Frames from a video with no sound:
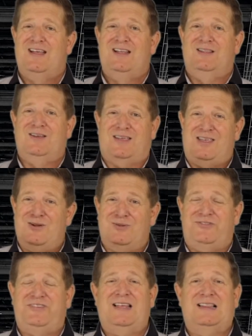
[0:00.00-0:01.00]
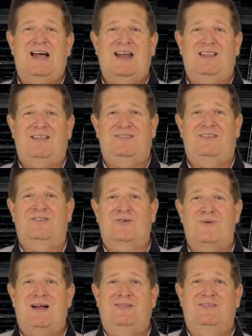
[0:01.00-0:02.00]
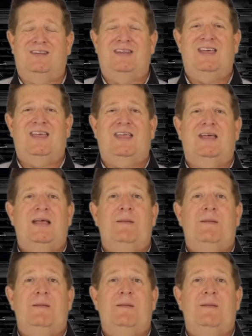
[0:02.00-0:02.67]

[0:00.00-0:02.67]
Look, you don't see a lot of these things around today